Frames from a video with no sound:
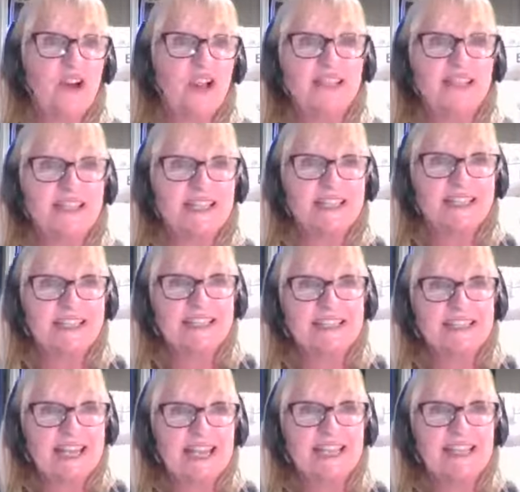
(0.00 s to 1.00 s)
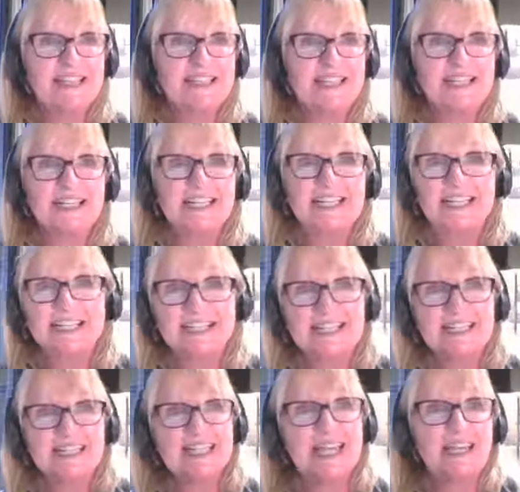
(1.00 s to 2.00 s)
Francis. Thank you,
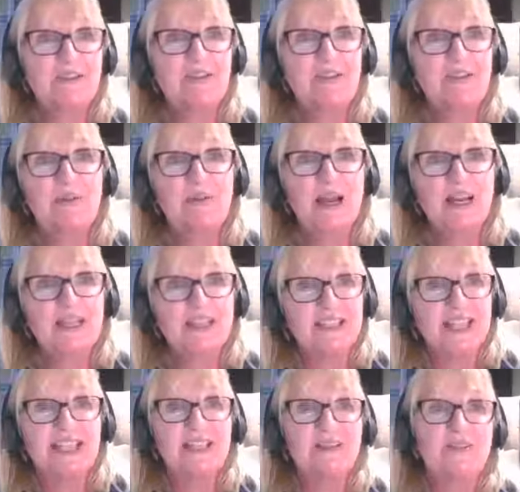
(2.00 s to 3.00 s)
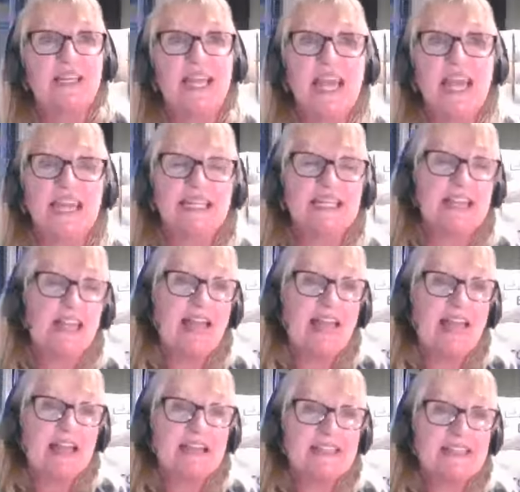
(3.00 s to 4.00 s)
Douglas. Thank you very much. Thank you, Annette.
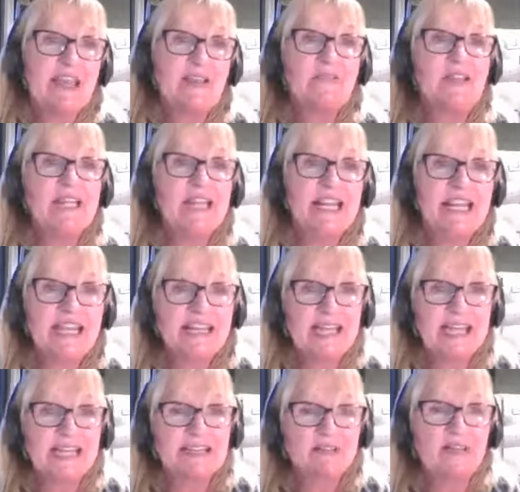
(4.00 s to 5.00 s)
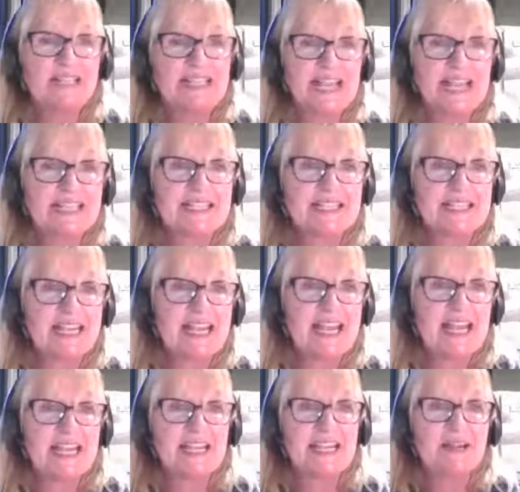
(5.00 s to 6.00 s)
Seven Lynn, that's
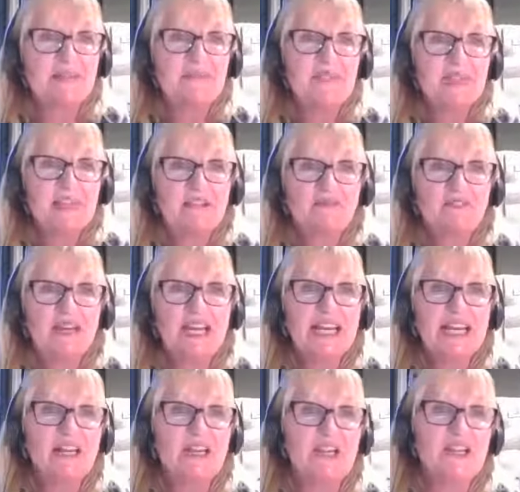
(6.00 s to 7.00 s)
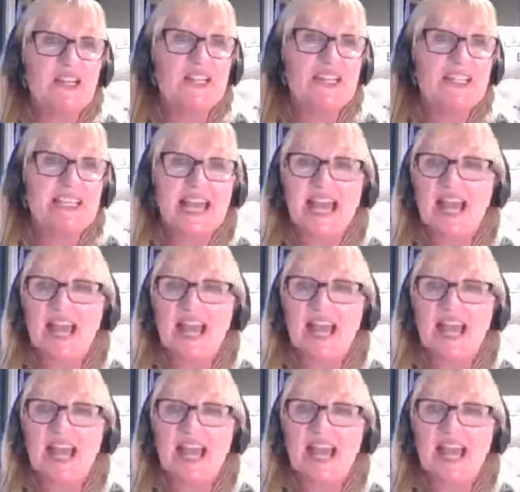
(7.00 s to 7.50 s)
fantastic. Really good.